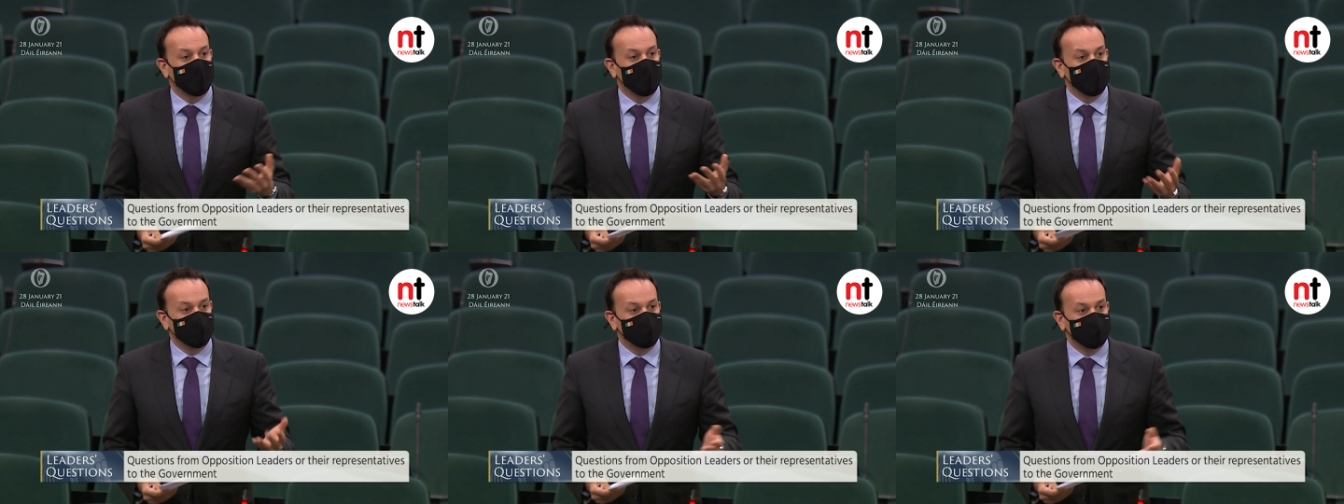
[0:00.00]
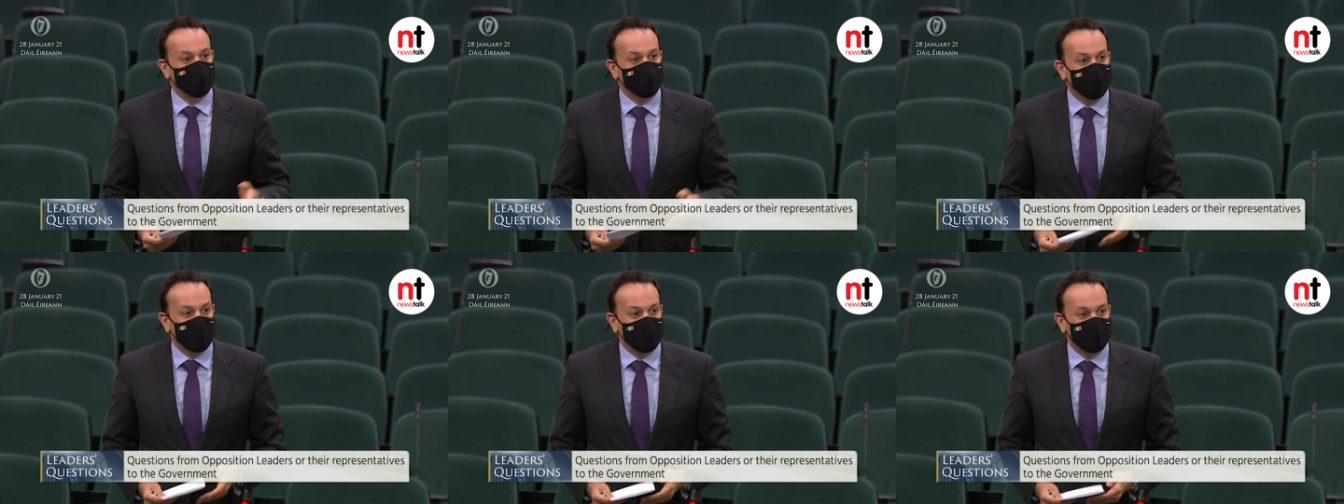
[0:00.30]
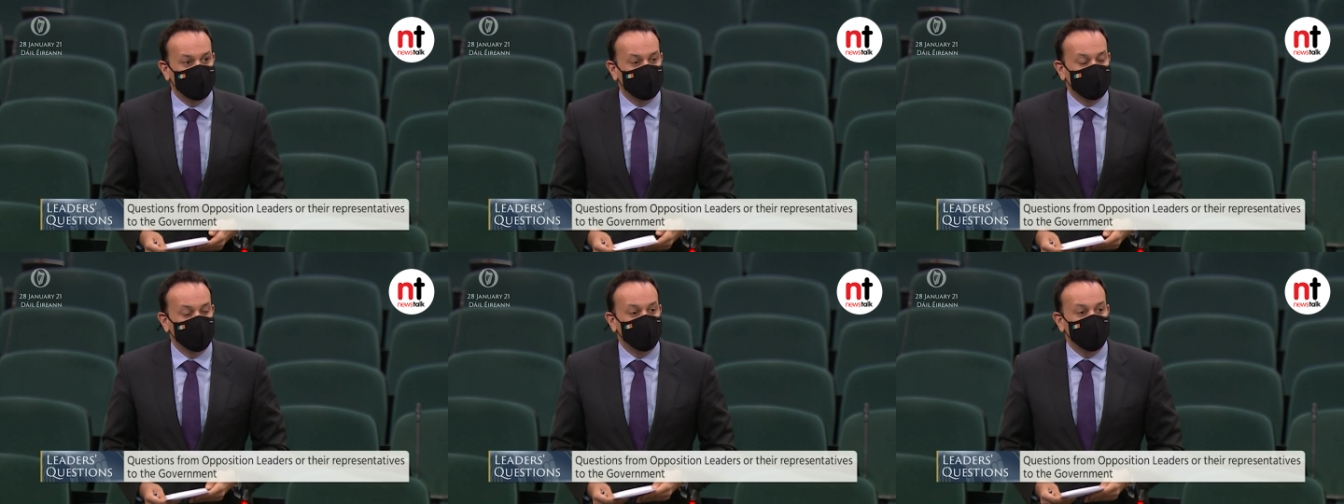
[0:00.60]
And Sinn Féin
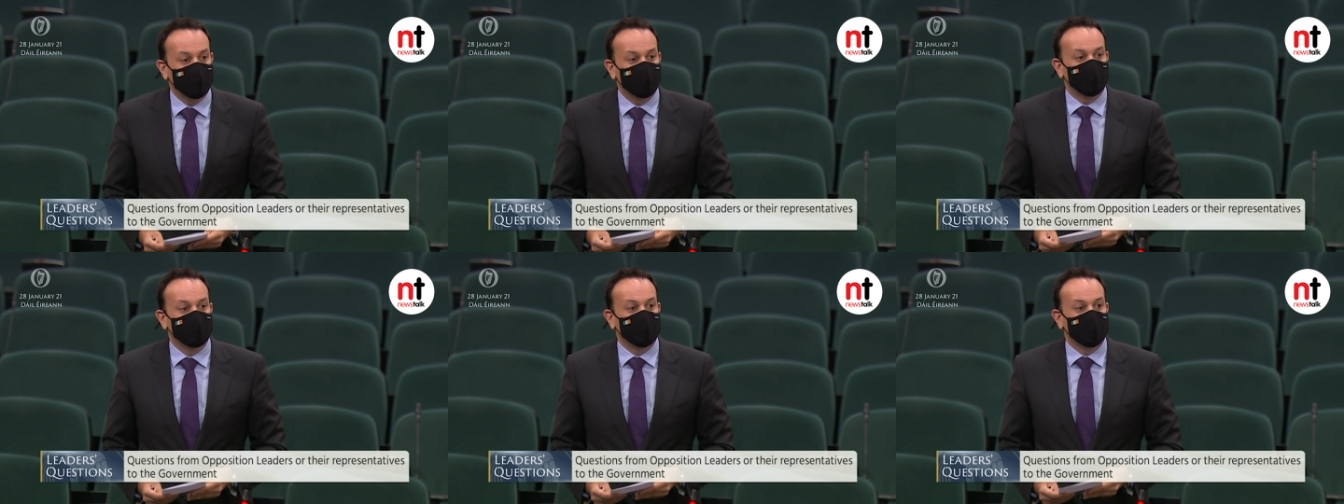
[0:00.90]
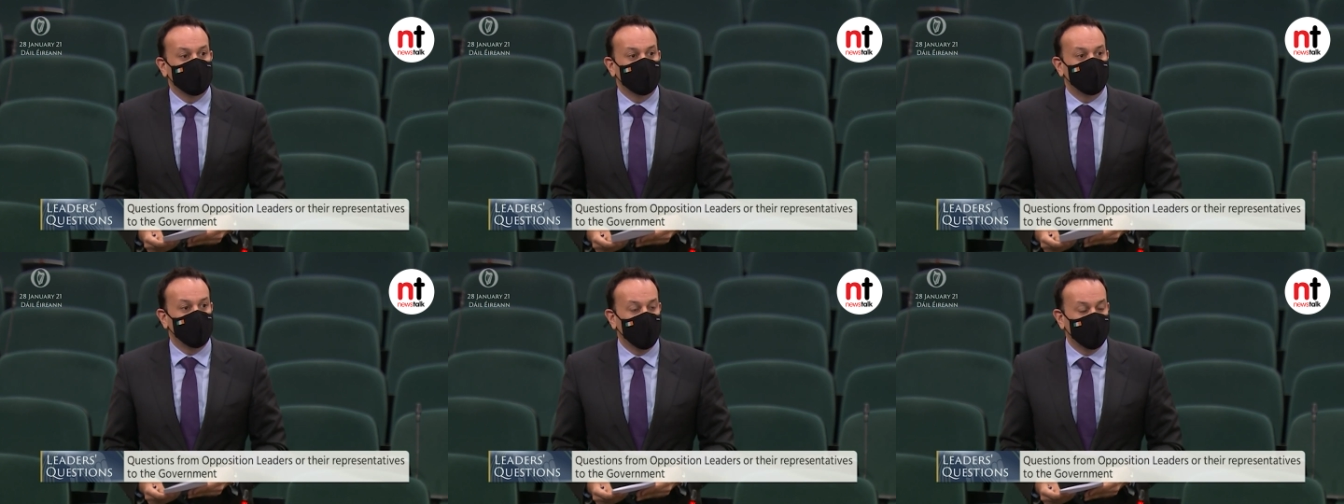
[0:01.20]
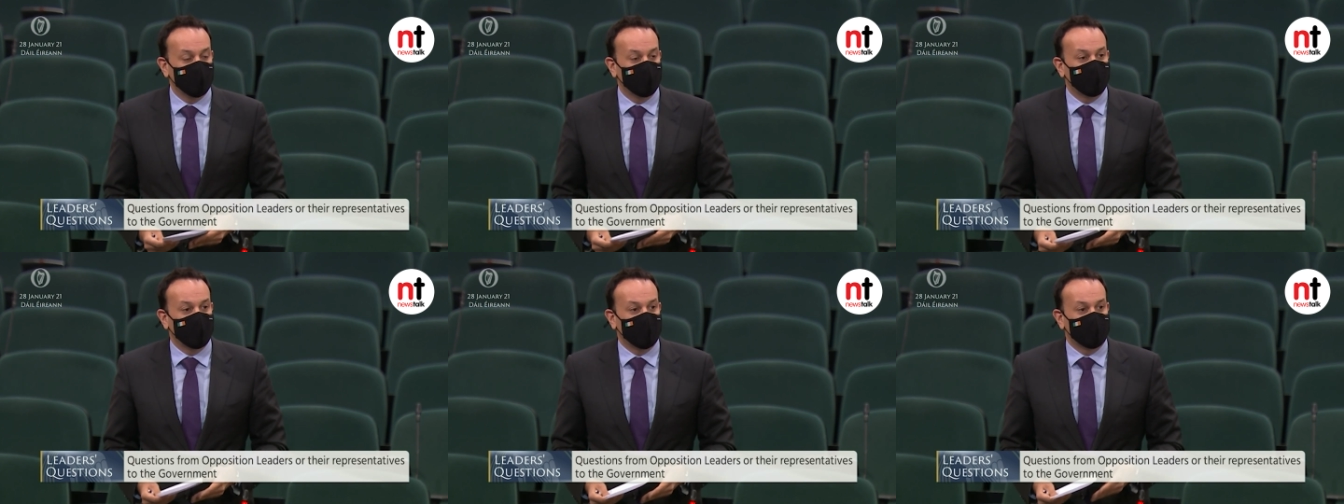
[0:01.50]
has consistently
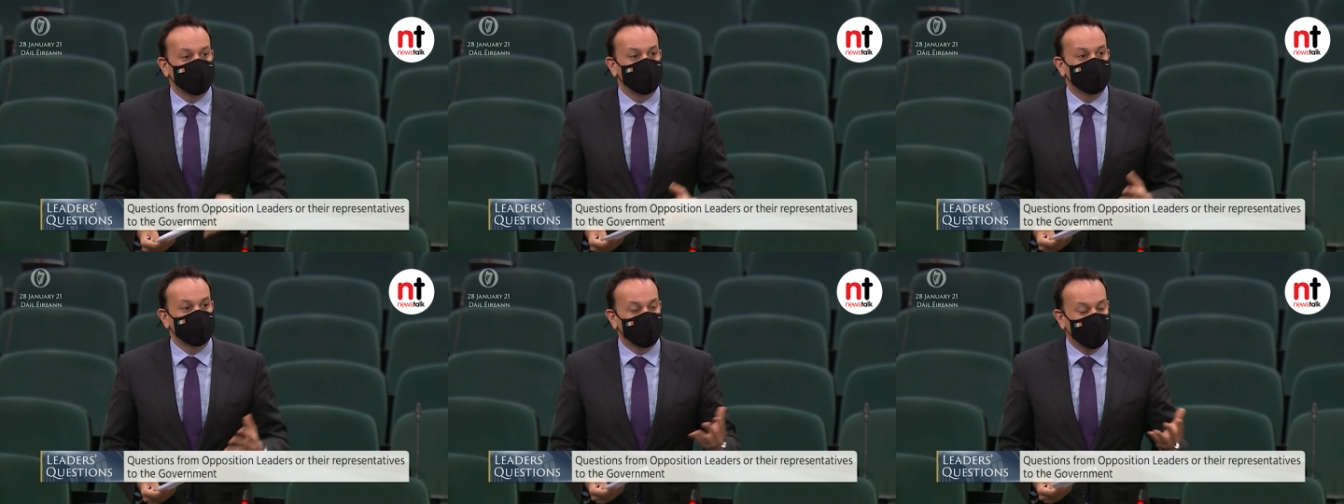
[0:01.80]
opposed that,